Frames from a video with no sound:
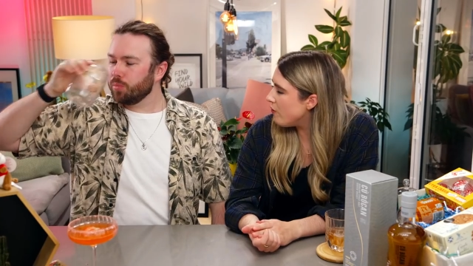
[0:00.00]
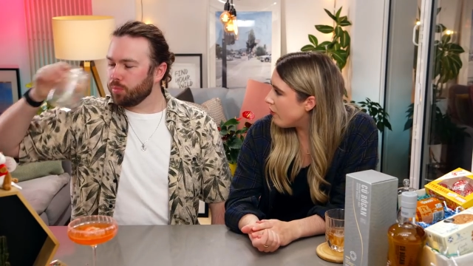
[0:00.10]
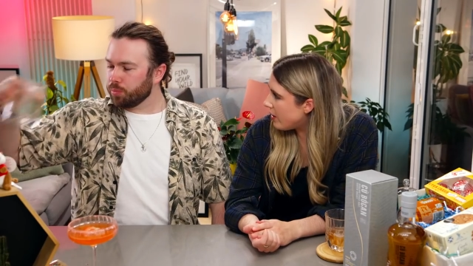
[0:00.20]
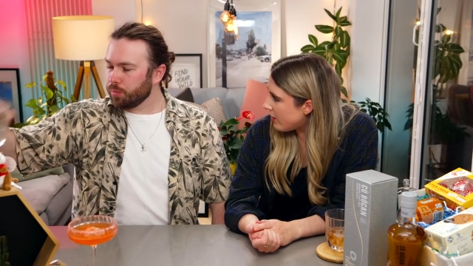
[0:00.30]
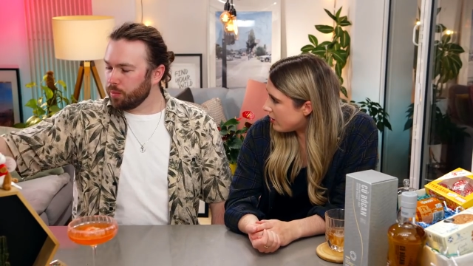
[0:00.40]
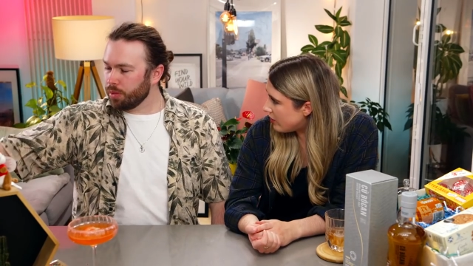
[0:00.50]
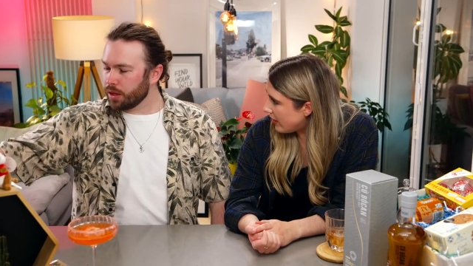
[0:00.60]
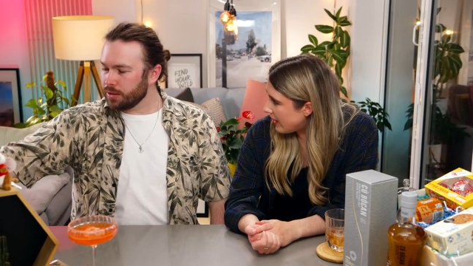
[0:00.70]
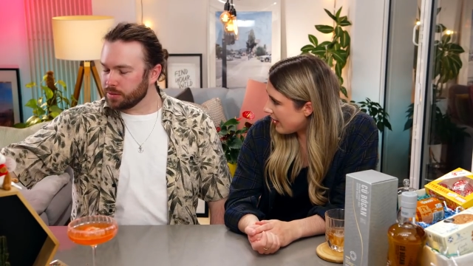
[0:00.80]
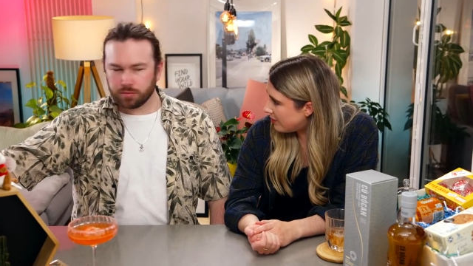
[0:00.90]
Speaker 1: go for another
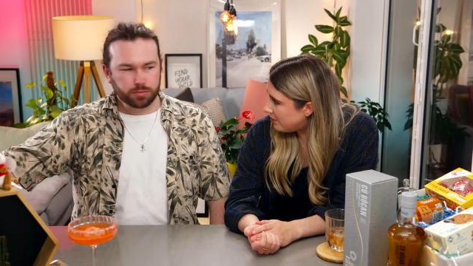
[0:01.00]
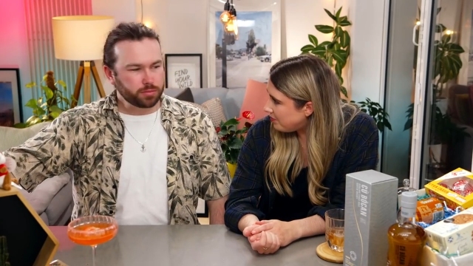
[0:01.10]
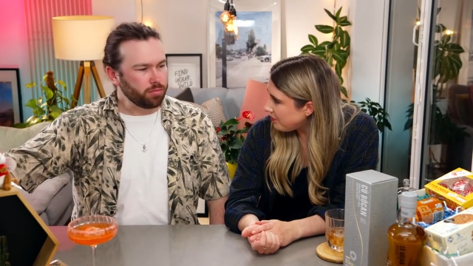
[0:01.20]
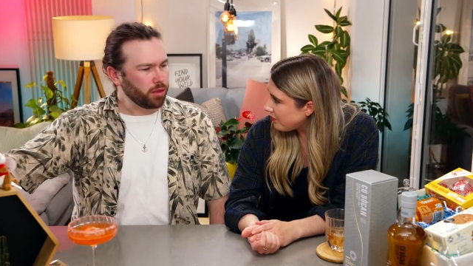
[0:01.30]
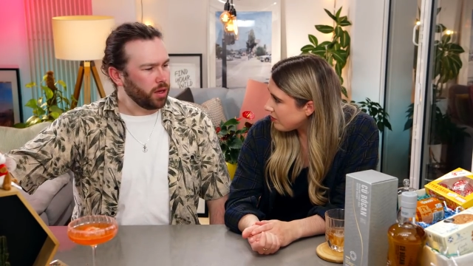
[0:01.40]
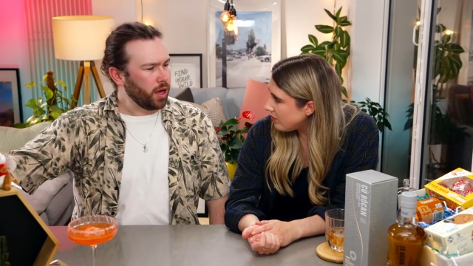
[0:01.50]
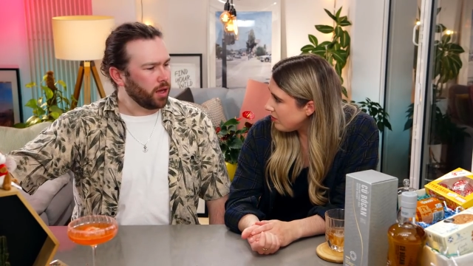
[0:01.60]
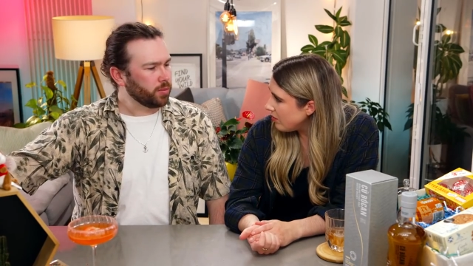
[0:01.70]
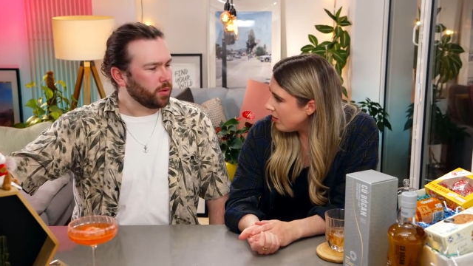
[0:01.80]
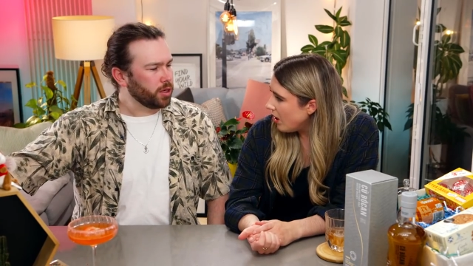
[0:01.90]
drink now?
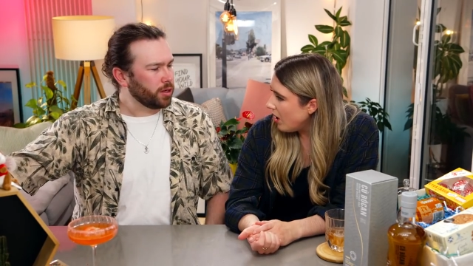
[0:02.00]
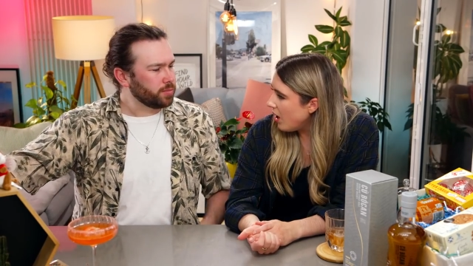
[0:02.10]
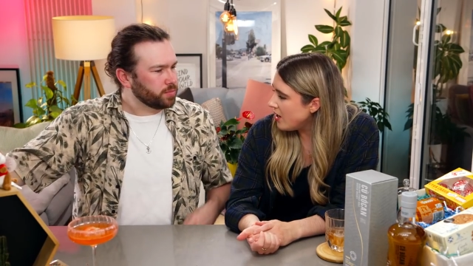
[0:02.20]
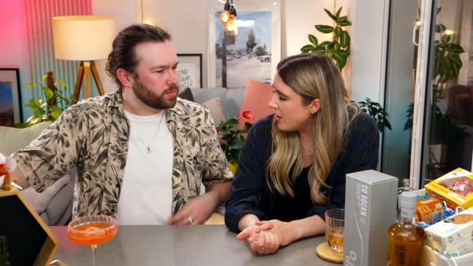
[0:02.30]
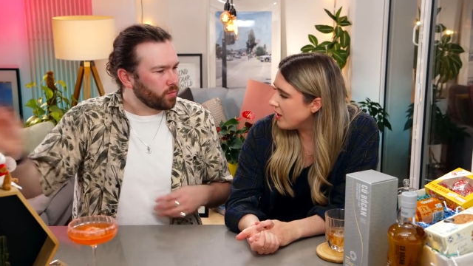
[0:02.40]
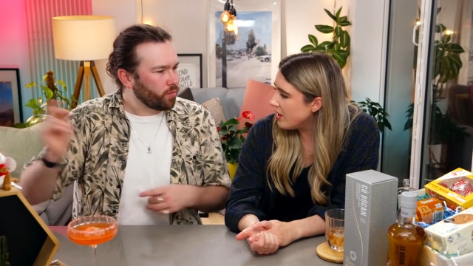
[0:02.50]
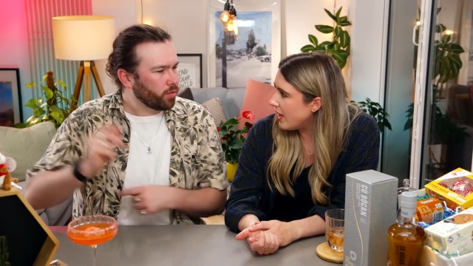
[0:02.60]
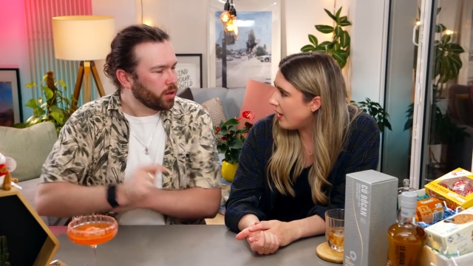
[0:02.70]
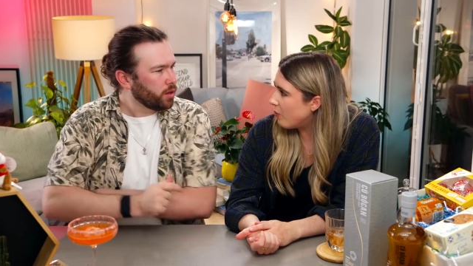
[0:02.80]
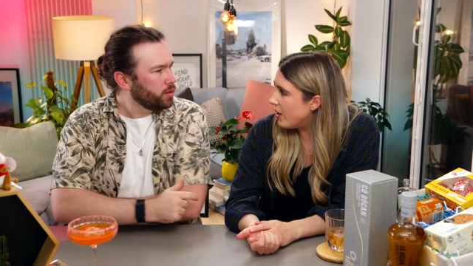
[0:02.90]
Speaker 2: Yeah, why not?
Speaker 1: Another
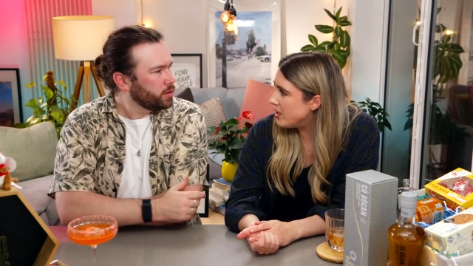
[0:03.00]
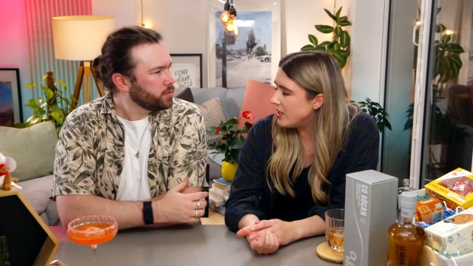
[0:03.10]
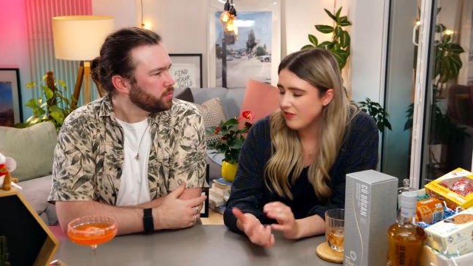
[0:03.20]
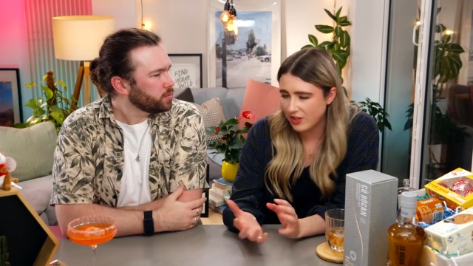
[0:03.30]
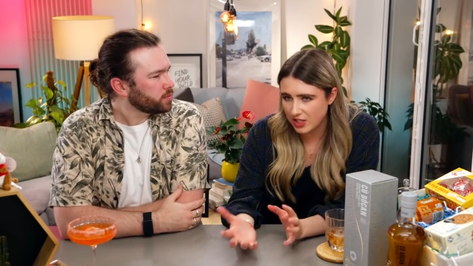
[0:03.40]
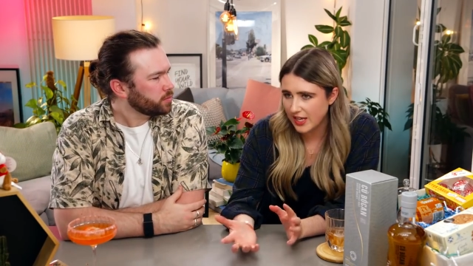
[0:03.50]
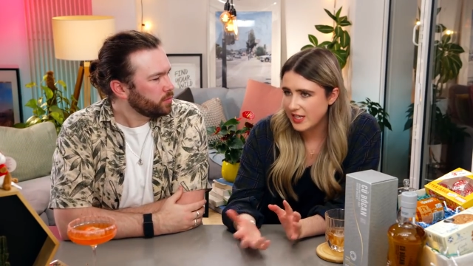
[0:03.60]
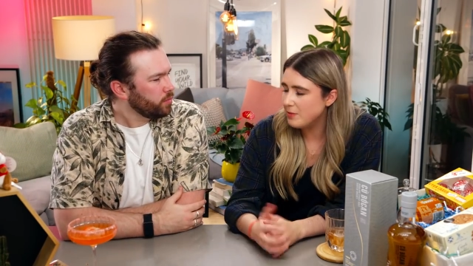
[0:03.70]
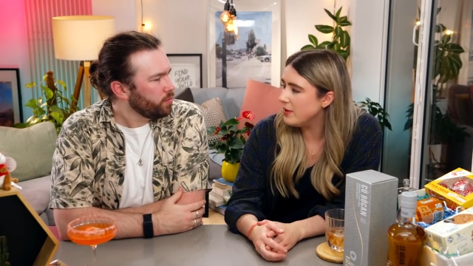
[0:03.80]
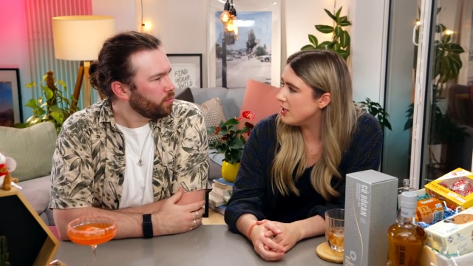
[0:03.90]
thing, which if you
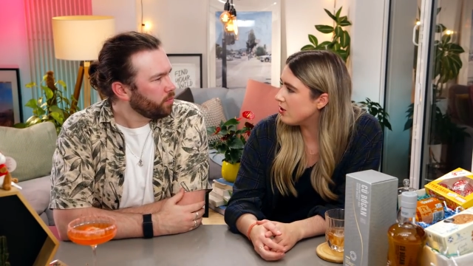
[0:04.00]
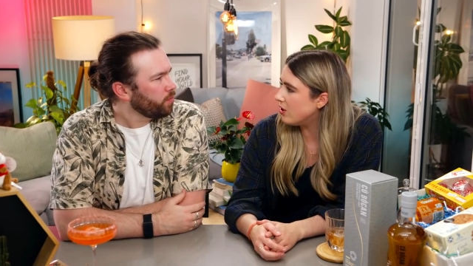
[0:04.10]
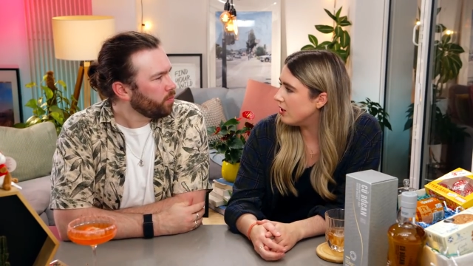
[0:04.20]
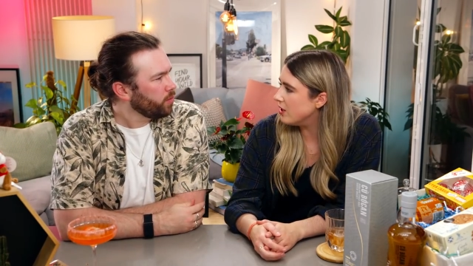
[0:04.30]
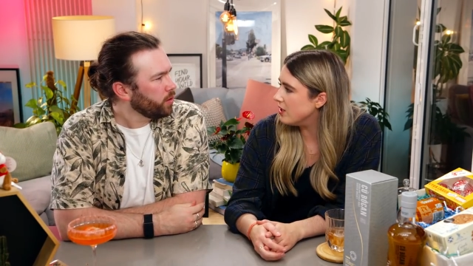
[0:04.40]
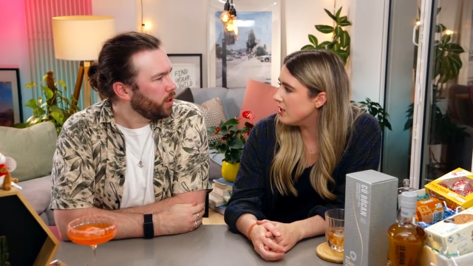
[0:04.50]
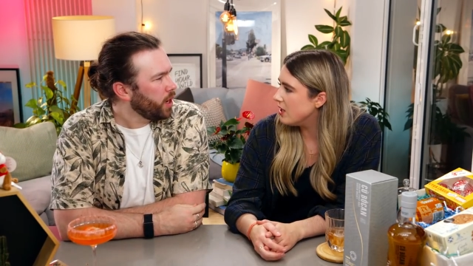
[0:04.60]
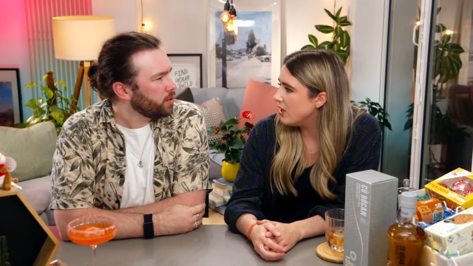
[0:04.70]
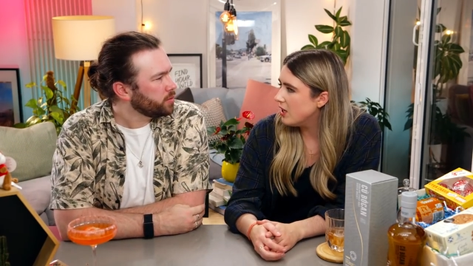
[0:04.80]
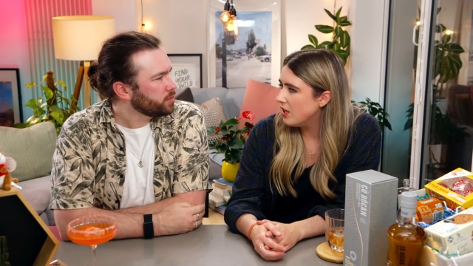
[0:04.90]
say to me Scotland,
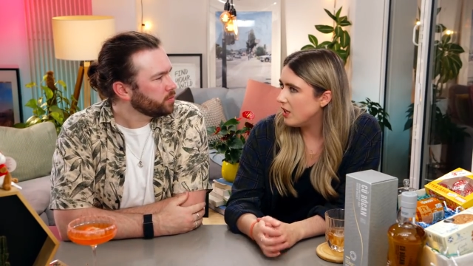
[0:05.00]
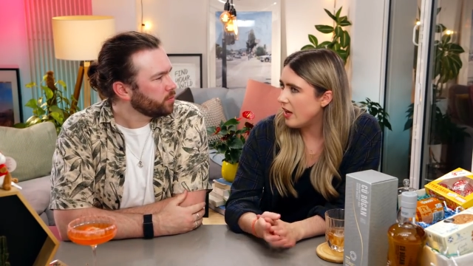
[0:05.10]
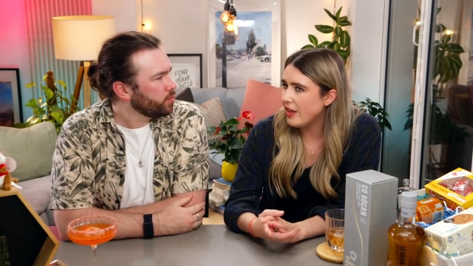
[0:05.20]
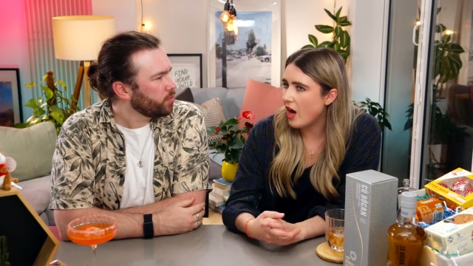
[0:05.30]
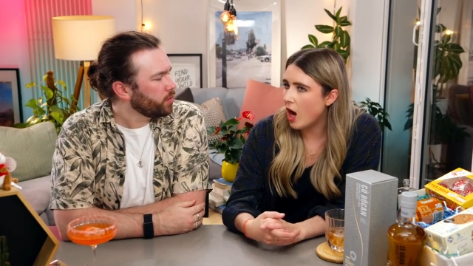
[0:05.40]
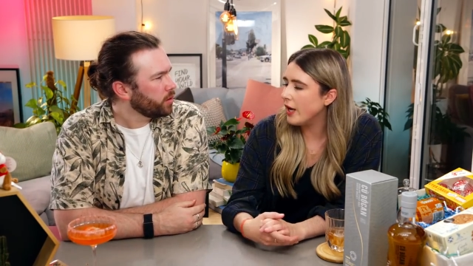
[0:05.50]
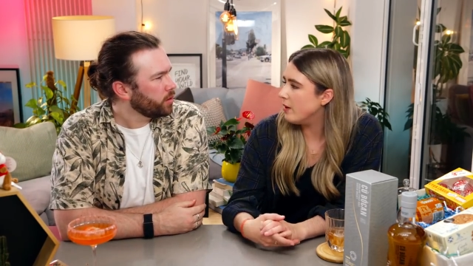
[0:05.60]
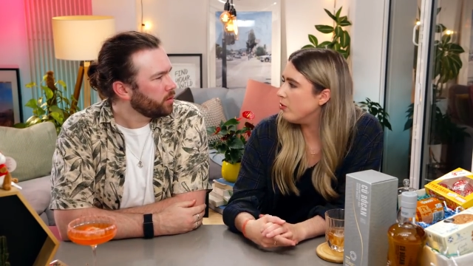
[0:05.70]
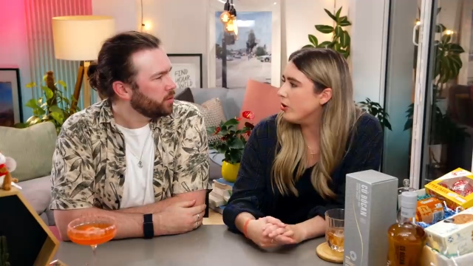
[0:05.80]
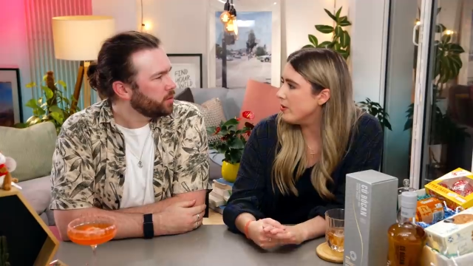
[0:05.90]
Speaker 2: yeah,
Speaker 1: I think
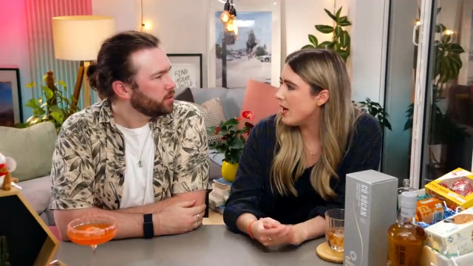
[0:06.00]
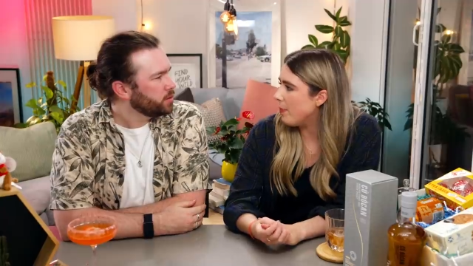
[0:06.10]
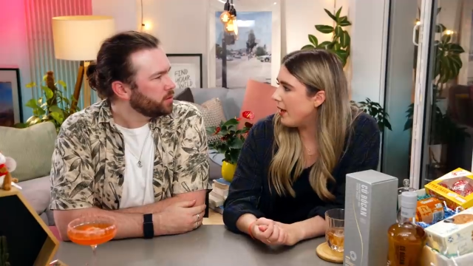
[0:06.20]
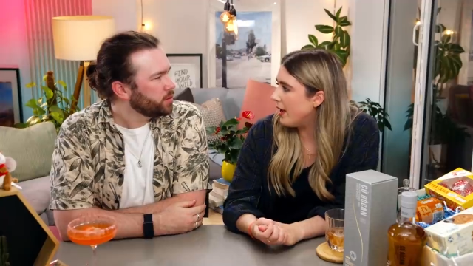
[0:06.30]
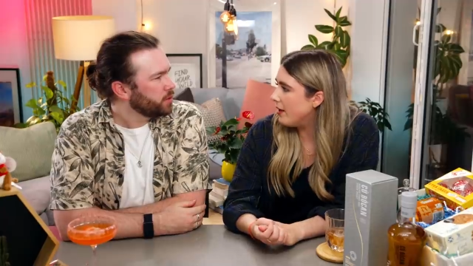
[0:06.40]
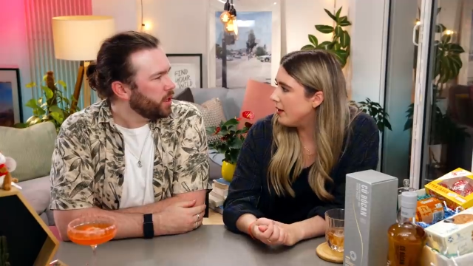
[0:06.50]
Irn-Bru is up there.